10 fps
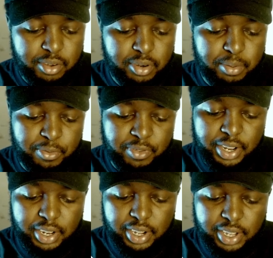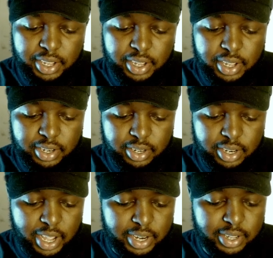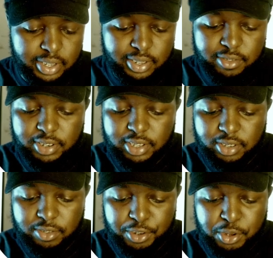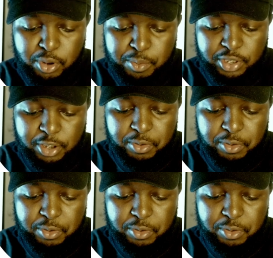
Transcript: We provide high-end activities for your website